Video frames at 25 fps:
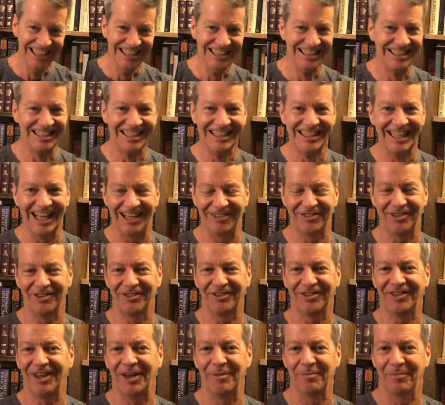See, that's a
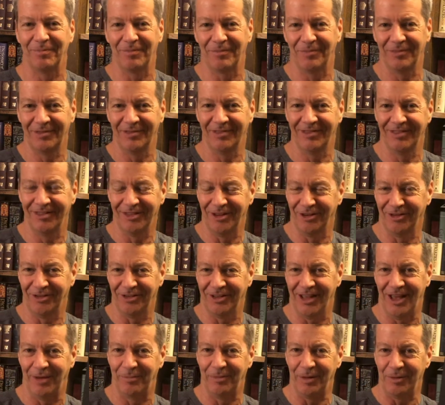step. There's a
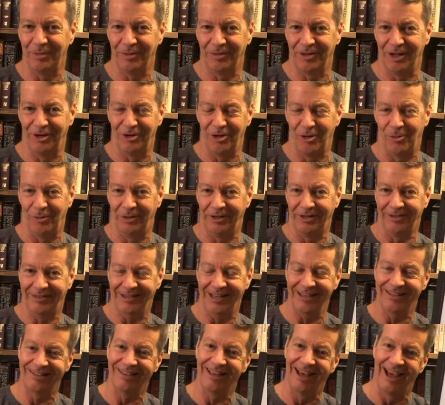lot of people that don't want to
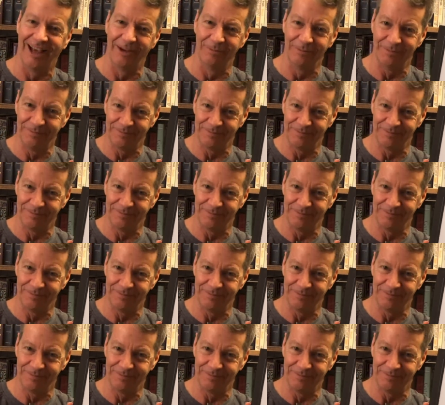take that.